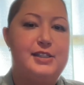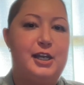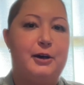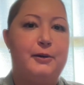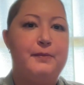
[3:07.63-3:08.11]

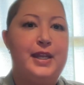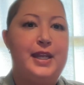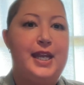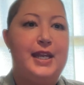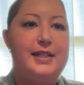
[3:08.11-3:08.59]
so
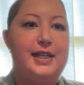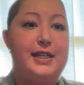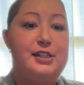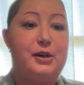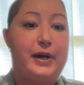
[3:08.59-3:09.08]

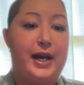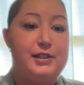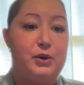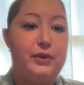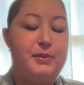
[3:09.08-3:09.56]
so I
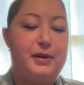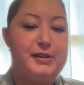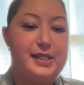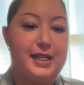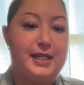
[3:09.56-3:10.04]
told him, I
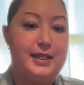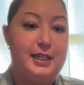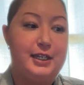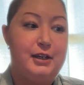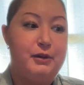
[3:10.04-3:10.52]
was like,
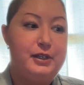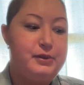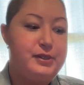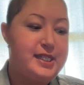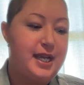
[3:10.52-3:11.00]

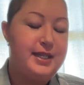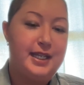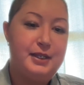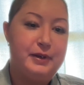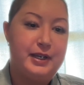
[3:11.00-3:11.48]
you said
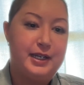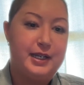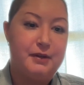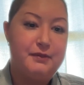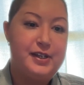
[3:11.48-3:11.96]
that you were going to
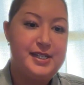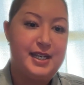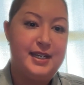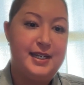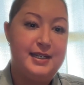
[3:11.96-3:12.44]
come
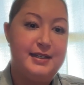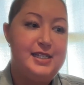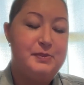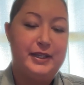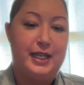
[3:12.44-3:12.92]
visit and
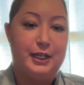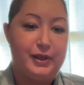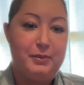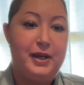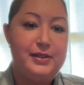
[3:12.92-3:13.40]
it's been like
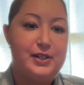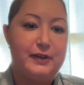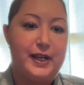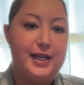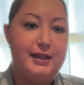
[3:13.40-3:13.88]
3 months already.